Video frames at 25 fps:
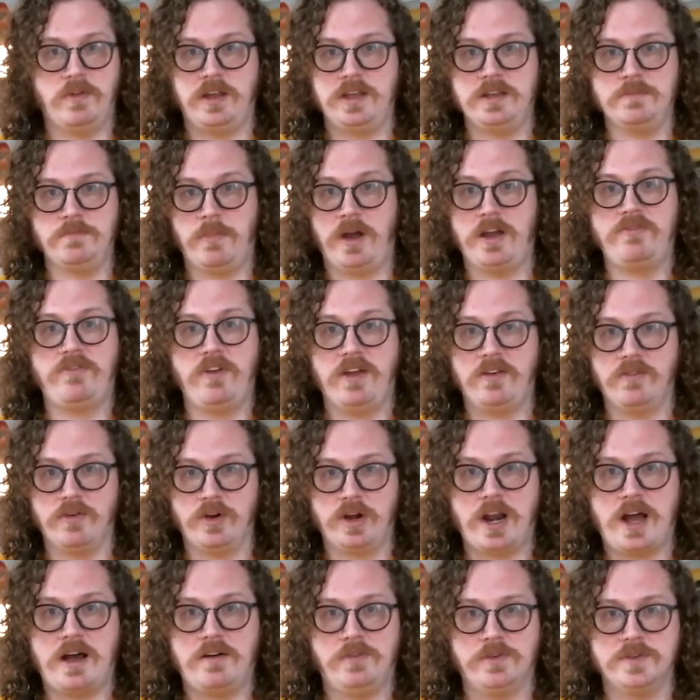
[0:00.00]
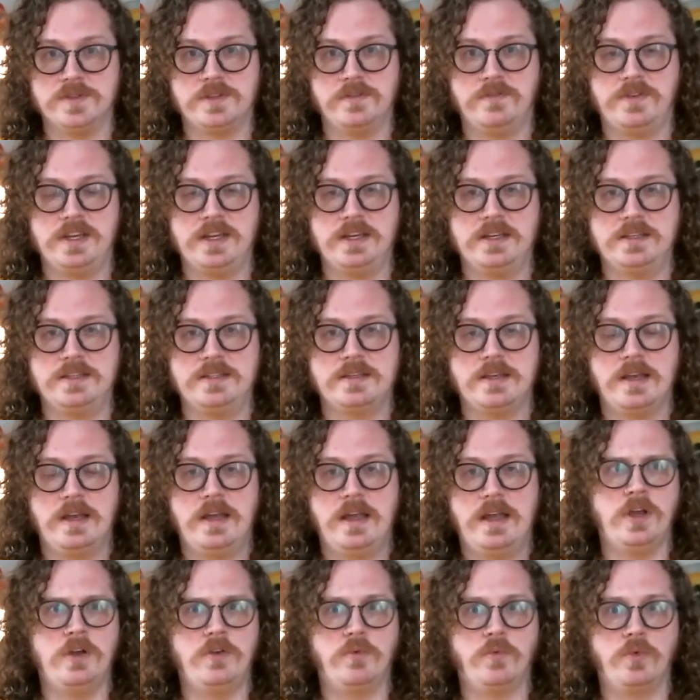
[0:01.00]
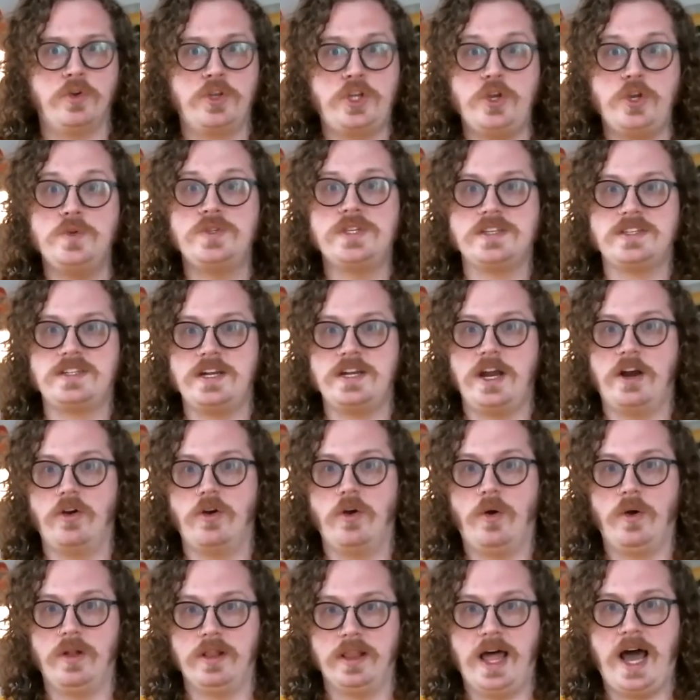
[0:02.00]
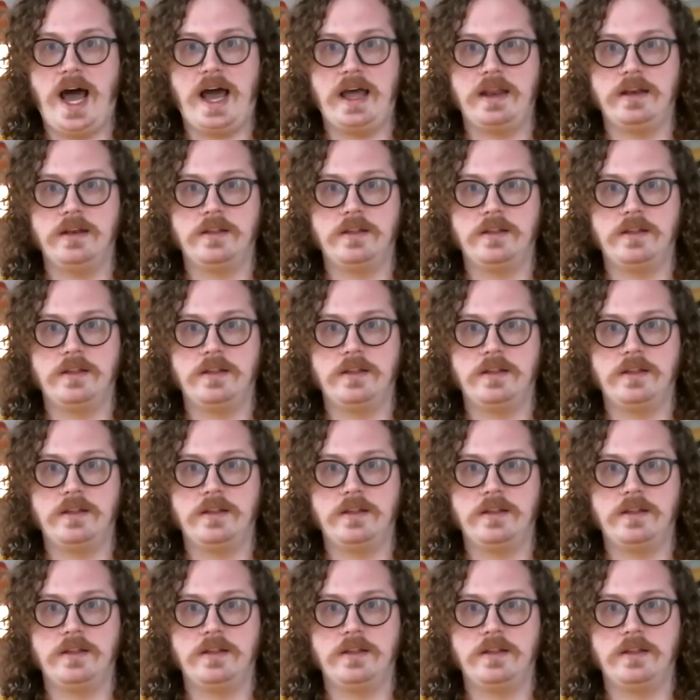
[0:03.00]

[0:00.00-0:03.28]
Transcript: my favorite novels of his, uses tarot a lot.